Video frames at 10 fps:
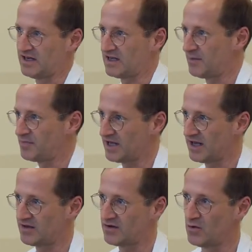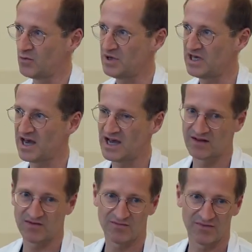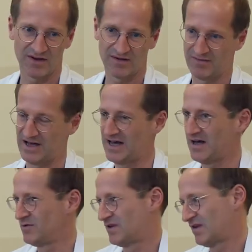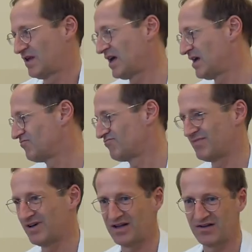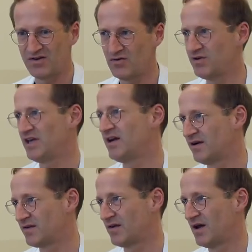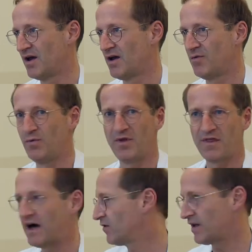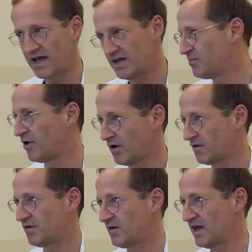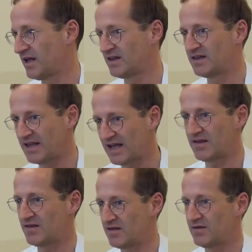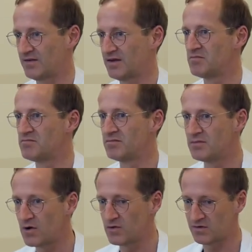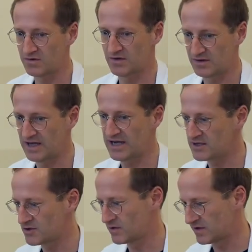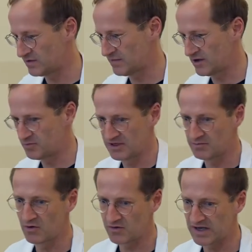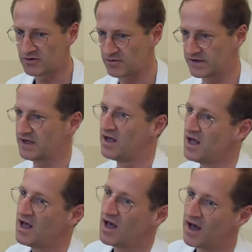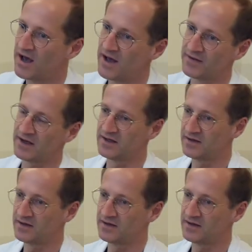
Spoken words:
went up again. So we had, I would say, 2 years without any pause, and that's the most dangerous, in my opinion, most dangerous and